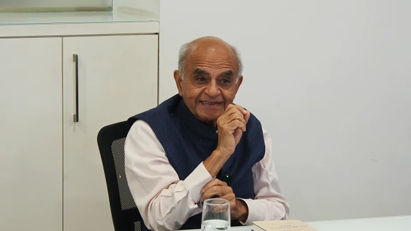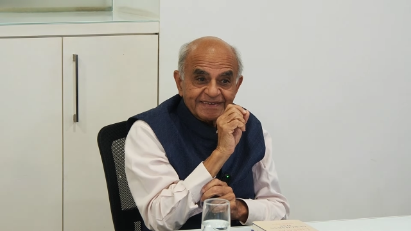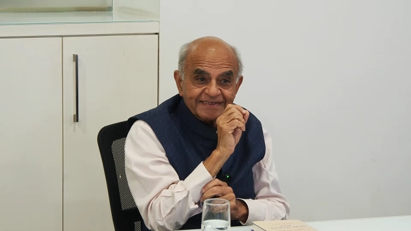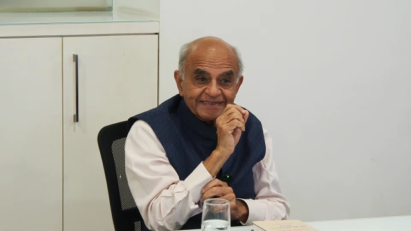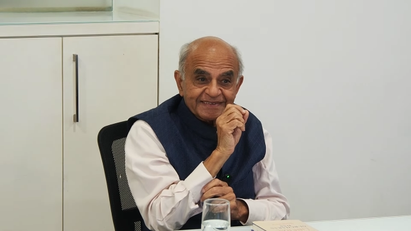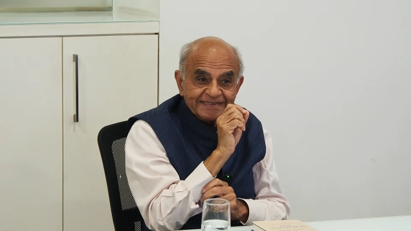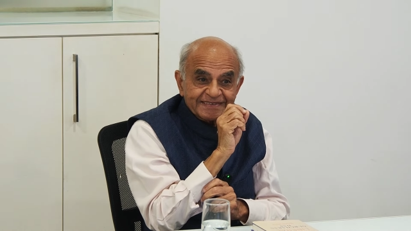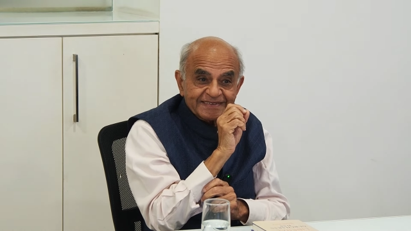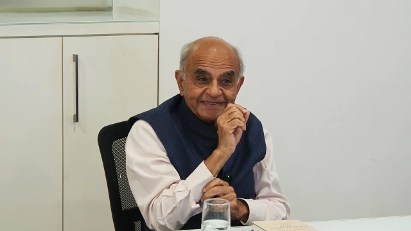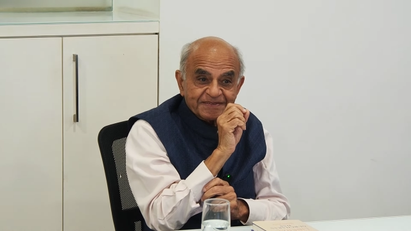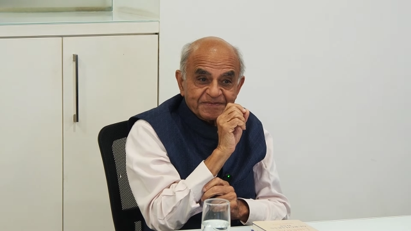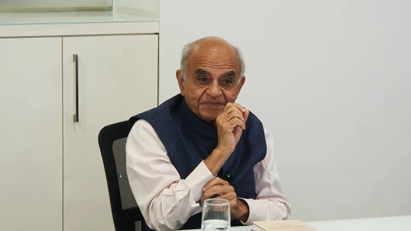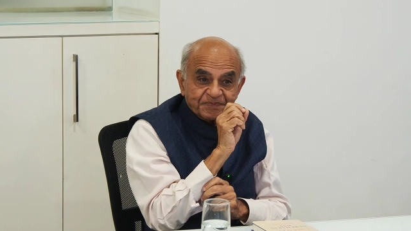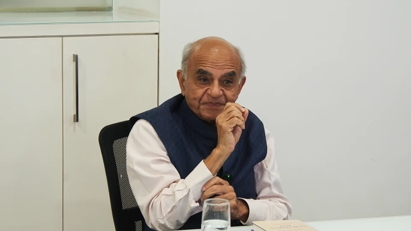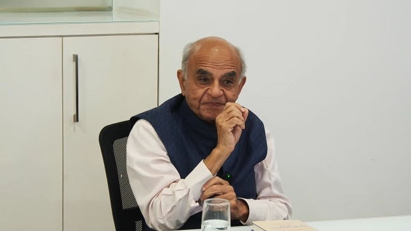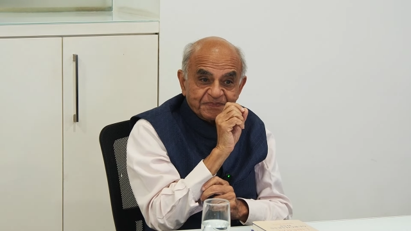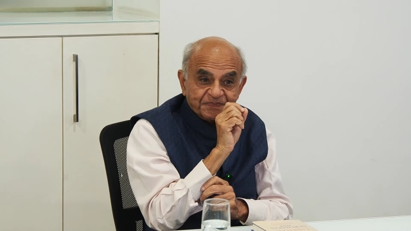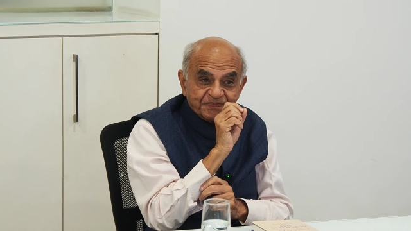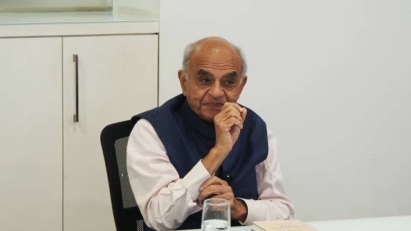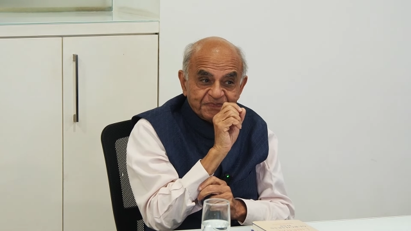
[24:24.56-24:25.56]

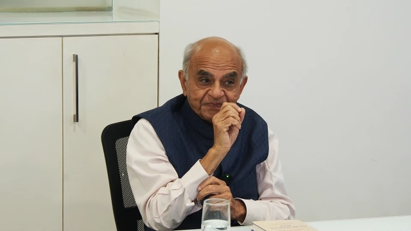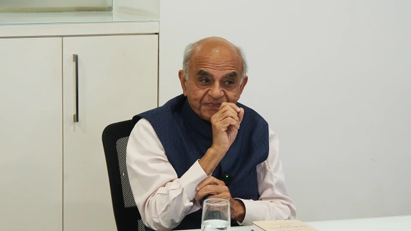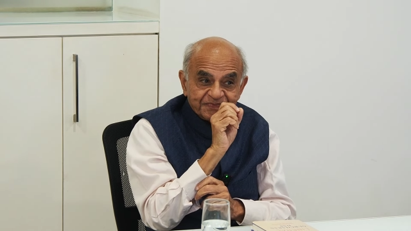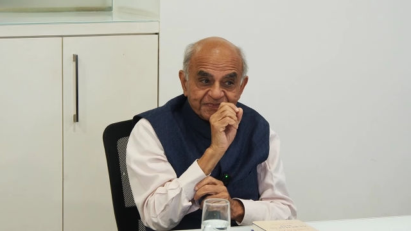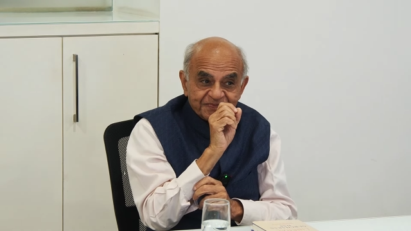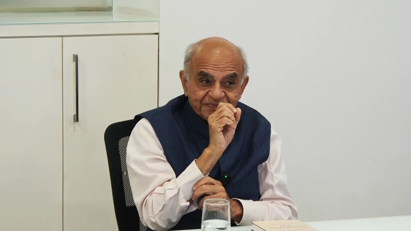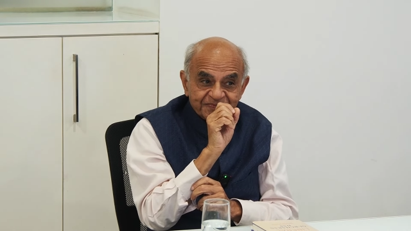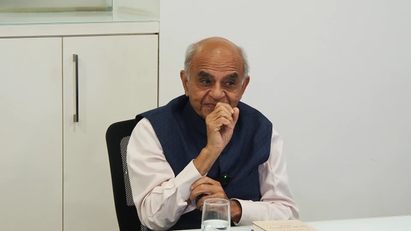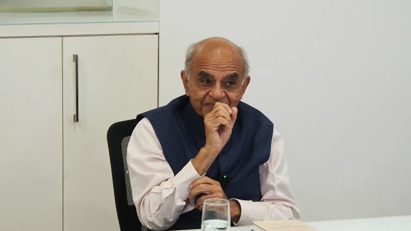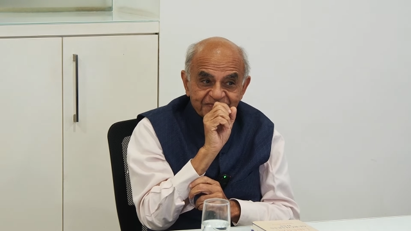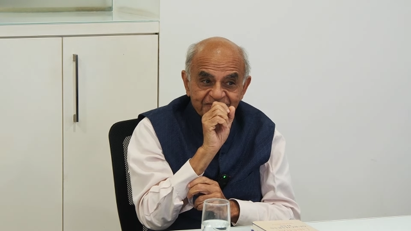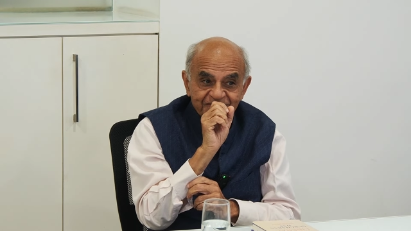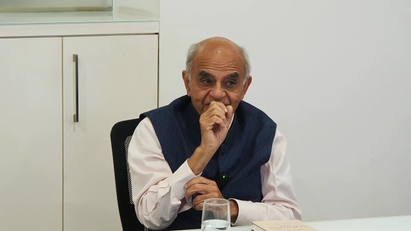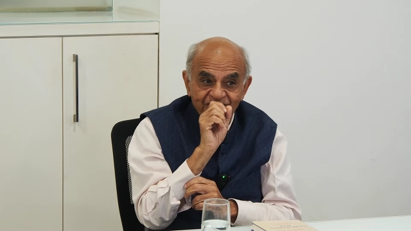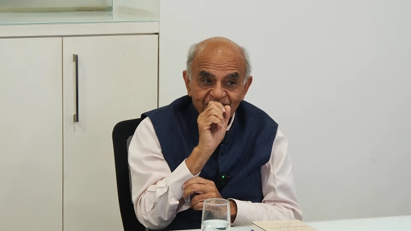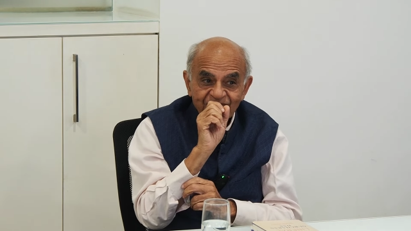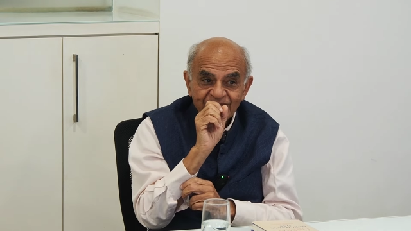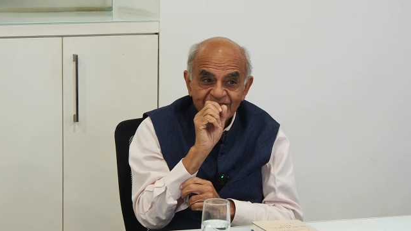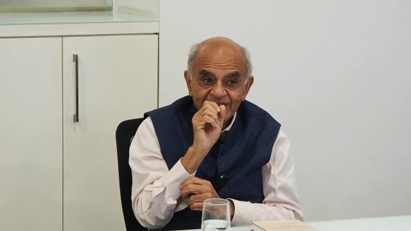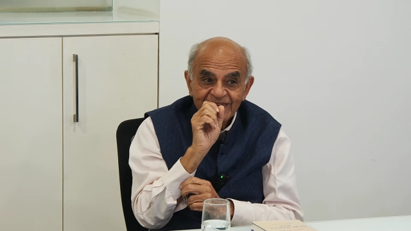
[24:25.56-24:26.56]

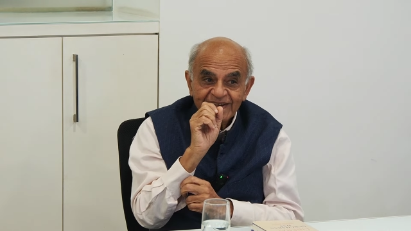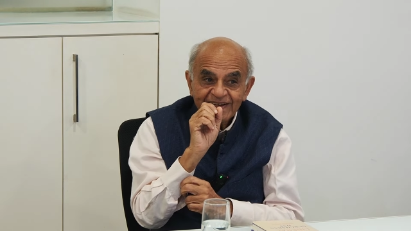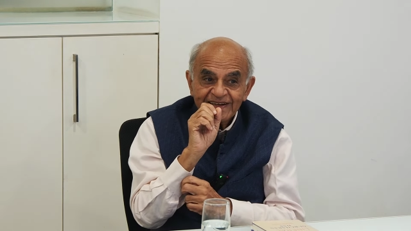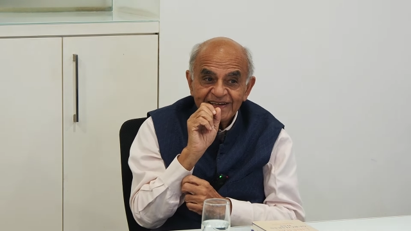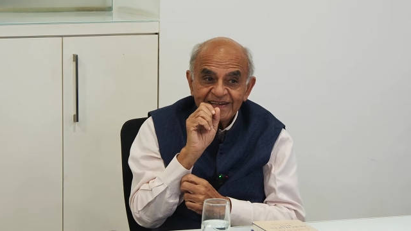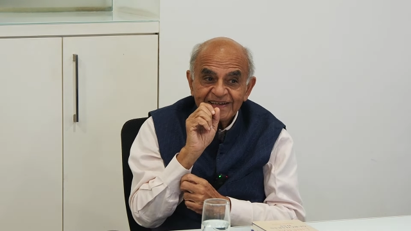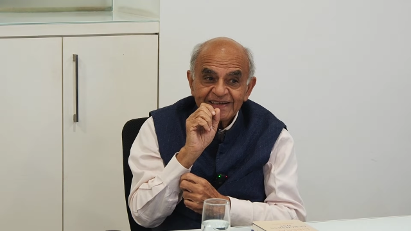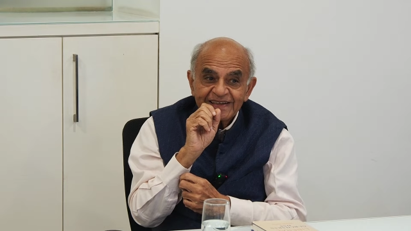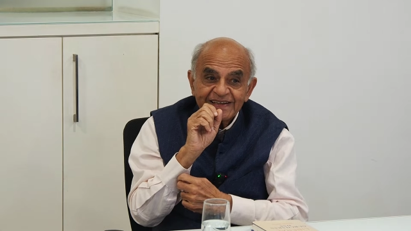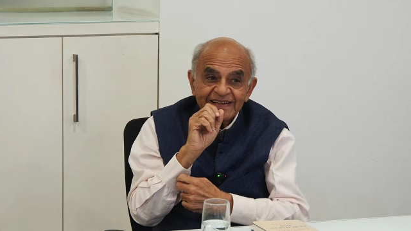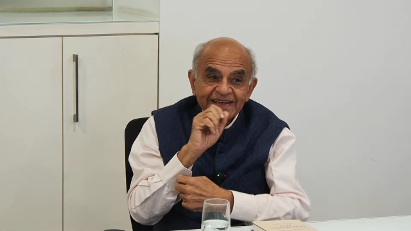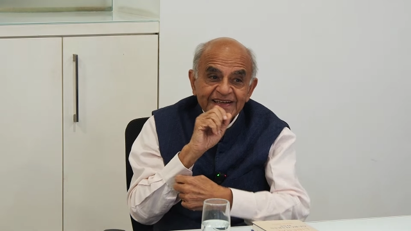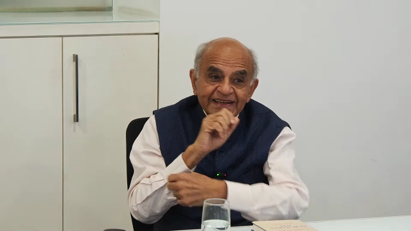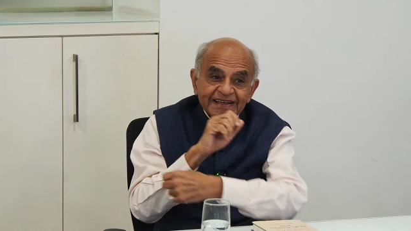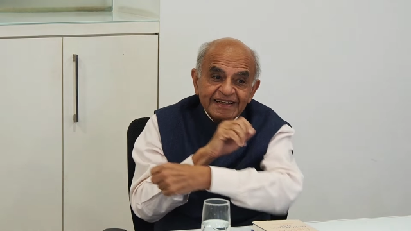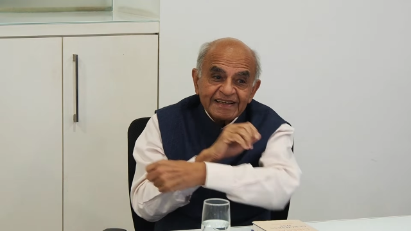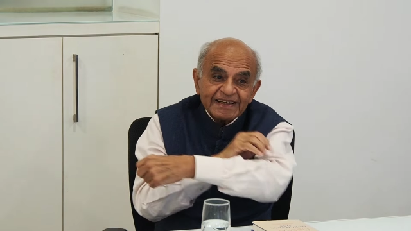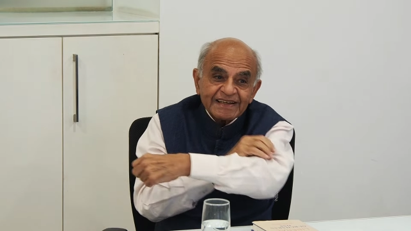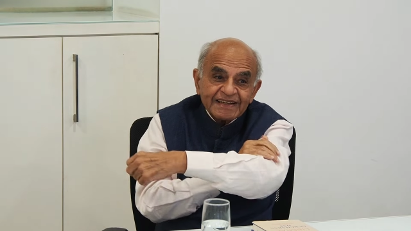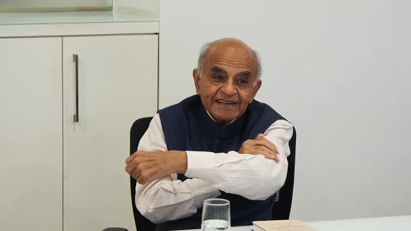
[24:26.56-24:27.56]

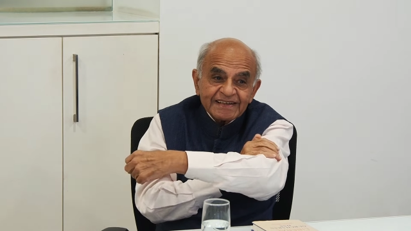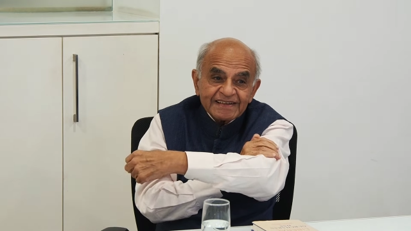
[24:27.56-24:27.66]
Nothing is said.